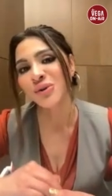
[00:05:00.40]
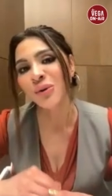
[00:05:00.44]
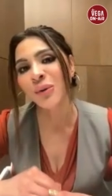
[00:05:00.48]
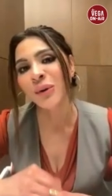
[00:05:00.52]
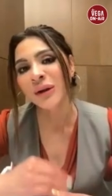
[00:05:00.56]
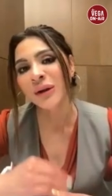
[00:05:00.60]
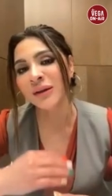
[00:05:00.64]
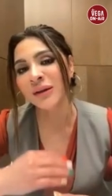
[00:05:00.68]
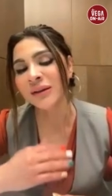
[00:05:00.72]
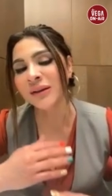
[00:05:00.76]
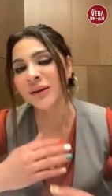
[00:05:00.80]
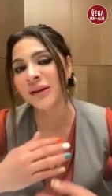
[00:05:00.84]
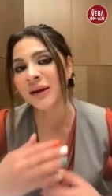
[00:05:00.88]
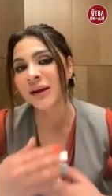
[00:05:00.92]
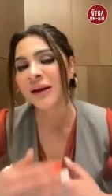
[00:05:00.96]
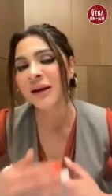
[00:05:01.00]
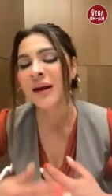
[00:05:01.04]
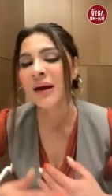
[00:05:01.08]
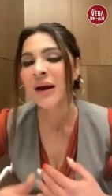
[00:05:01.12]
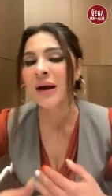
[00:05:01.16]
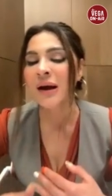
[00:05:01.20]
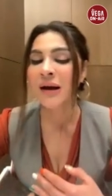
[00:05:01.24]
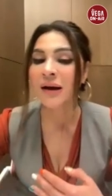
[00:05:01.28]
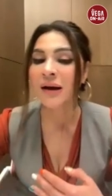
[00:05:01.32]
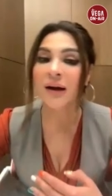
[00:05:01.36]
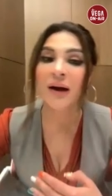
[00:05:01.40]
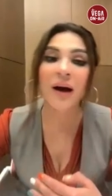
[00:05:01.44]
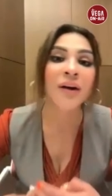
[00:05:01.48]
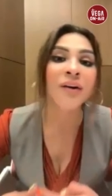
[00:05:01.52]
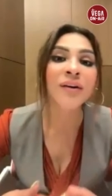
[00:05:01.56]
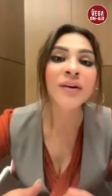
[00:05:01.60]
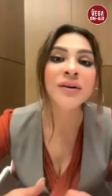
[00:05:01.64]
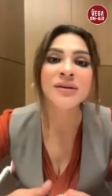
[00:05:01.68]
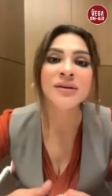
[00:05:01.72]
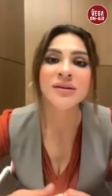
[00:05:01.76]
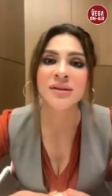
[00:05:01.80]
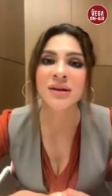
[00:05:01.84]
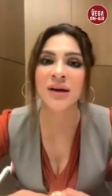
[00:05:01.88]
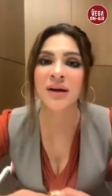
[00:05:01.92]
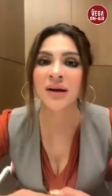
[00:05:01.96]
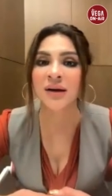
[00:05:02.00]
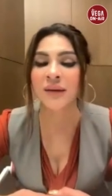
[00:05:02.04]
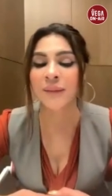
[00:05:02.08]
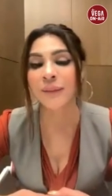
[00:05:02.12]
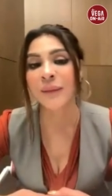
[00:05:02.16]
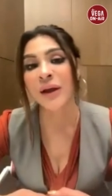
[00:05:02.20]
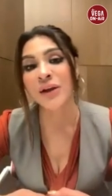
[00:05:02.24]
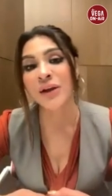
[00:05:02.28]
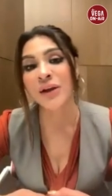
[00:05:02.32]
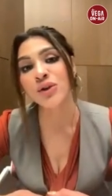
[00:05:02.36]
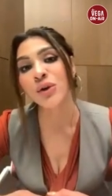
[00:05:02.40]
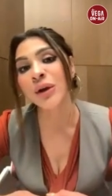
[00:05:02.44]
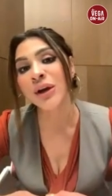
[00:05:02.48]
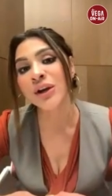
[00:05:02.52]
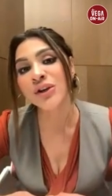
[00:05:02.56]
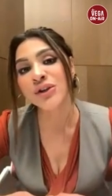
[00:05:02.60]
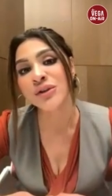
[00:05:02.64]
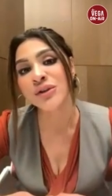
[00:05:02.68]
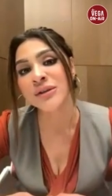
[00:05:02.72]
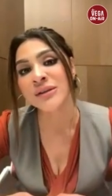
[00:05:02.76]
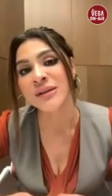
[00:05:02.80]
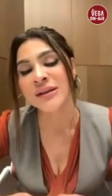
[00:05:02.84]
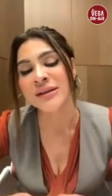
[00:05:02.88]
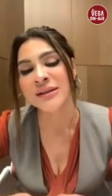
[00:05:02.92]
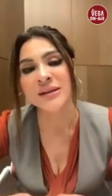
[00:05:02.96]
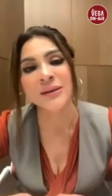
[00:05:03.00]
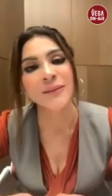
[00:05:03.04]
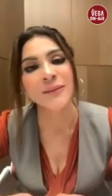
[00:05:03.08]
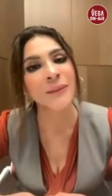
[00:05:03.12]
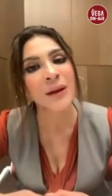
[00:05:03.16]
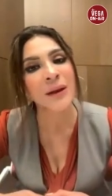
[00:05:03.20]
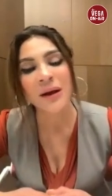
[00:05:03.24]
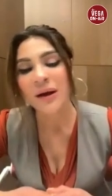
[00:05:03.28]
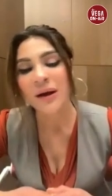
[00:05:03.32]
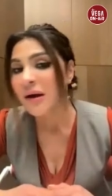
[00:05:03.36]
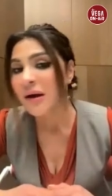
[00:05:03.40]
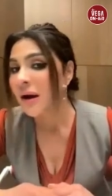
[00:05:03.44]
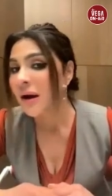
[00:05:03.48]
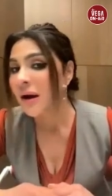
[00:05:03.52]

to in the current um, education system.